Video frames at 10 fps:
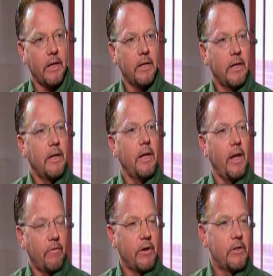head
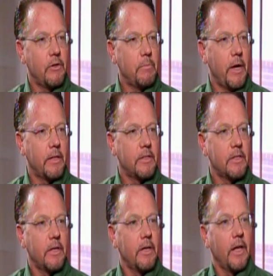every 2
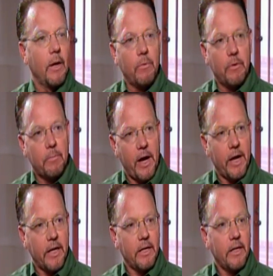months, and with
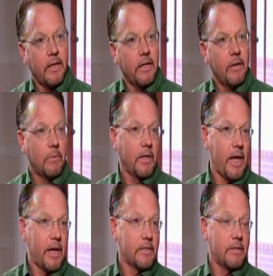mine it will
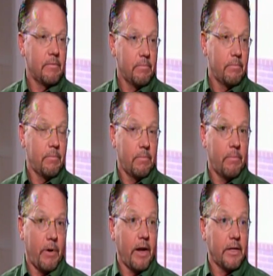last
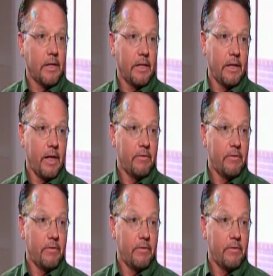practically a